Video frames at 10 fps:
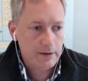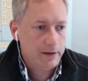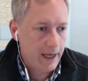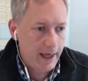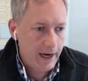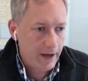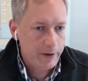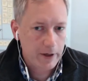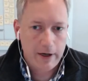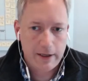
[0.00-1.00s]
lay that out
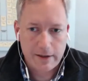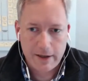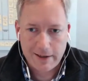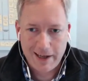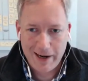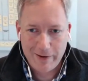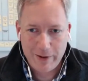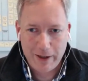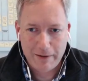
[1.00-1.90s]
there as kind of the